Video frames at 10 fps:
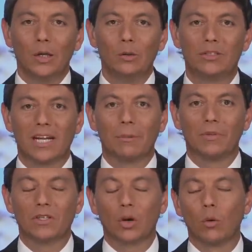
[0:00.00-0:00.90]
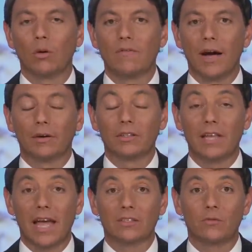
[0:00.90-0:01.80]
who set up this coronavirus
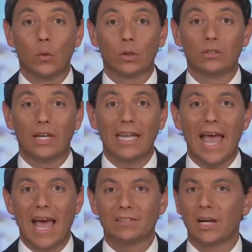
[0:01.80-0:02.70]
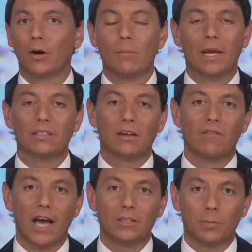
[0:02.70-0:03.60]
task force, and he asked our amazing
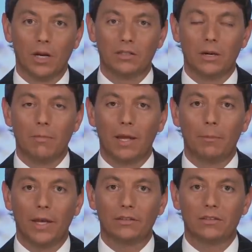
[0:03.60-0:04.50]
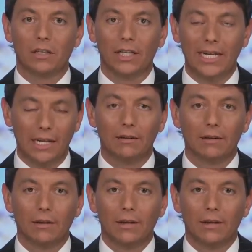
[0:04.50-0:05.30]
vice president, Mike Pence, to lead it